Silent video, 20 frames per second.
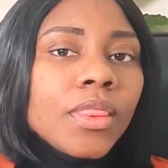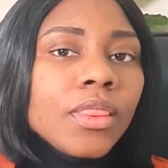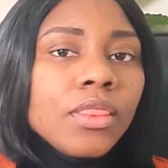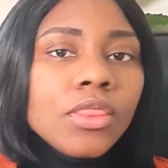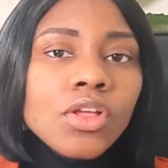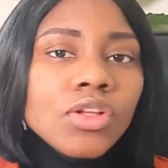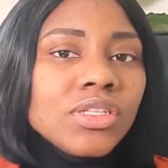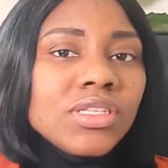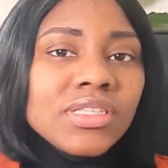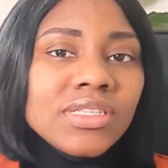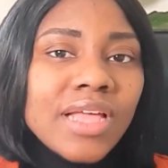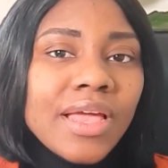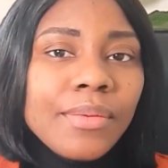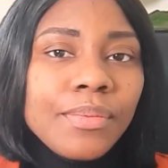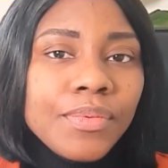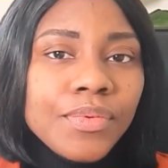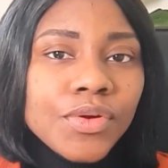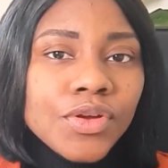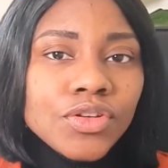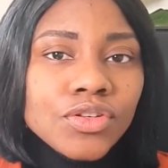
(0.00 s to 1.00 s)
North
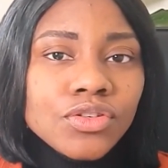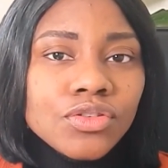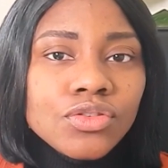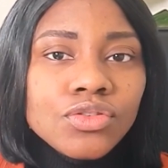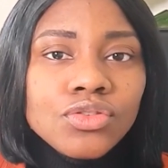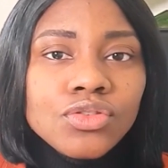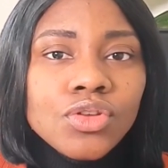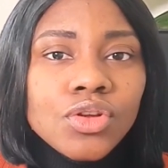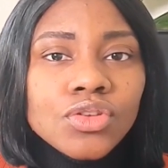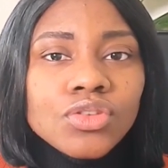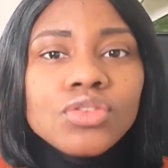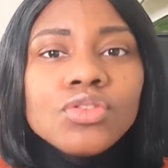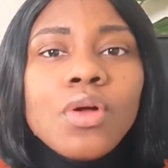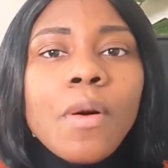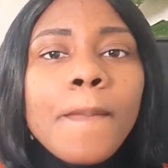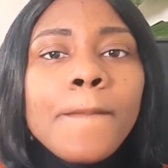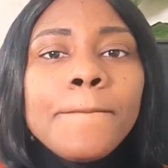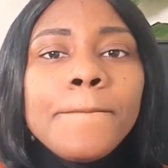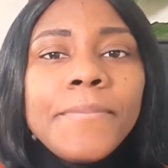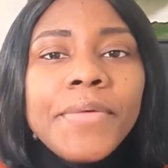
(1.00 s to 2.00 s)
Cyprus does
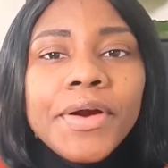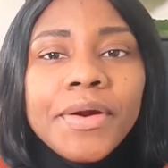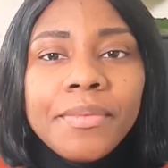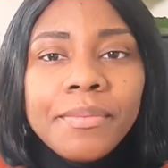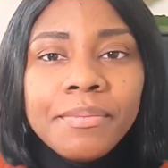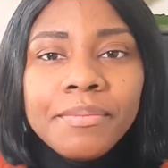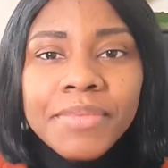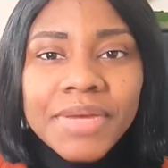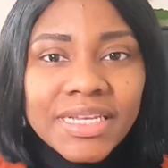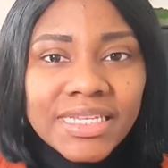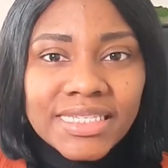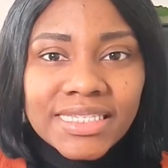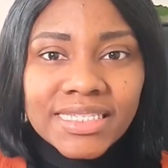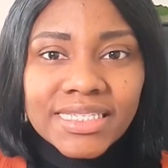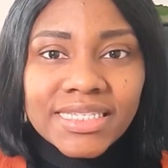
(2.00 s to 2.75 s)
not permit